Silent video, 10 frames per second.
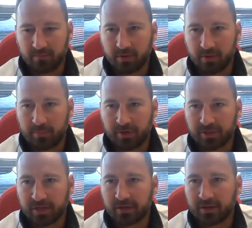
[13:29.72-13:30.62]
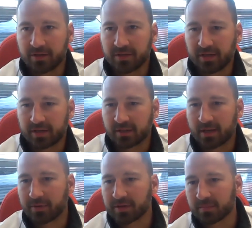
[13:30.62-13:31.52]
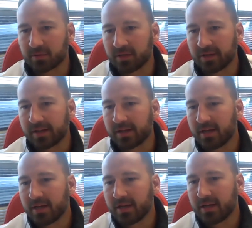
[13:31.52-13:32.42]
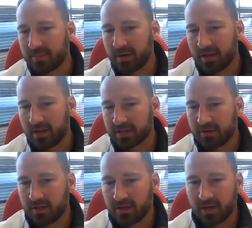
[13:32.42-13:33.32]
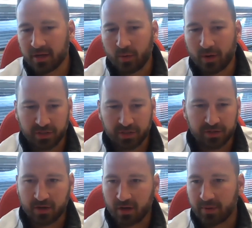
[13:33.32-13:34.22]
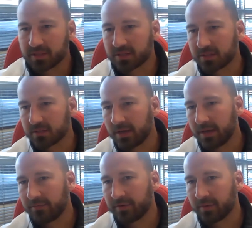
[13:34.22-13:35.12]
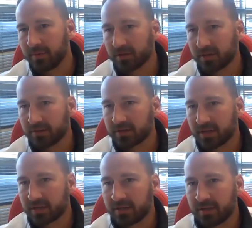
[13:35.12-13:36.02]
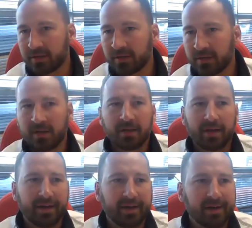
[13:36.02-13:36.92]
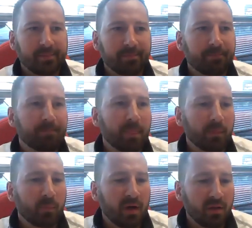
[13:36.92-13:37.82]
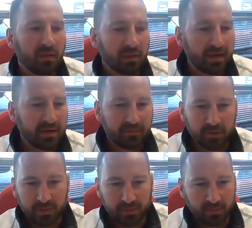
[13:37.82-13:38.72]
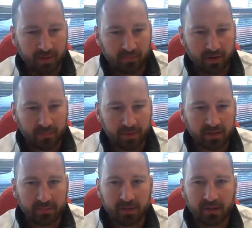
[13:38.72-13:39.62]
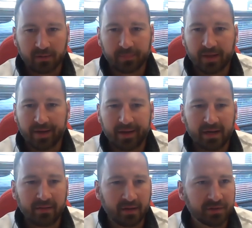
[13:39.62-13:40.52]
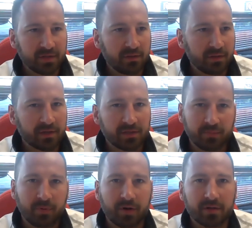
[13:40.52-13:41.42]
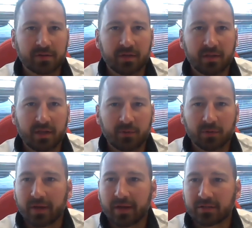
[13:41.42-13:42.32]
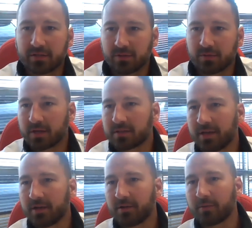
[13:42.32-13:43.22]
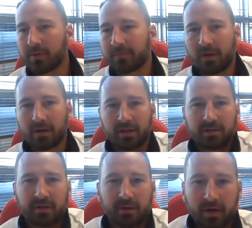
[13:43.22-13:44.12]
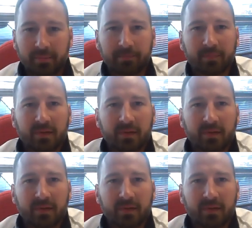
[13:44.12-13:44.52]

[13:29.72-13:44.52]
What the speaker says: I appreciate your insight into that, brings some clarity. Does anybody else have any questions or comments for Dimitri? I'll give it a second here. While any of those people may or may not be typing, anything else that you think is important that you would like to tell our wonderful audience here at Prime?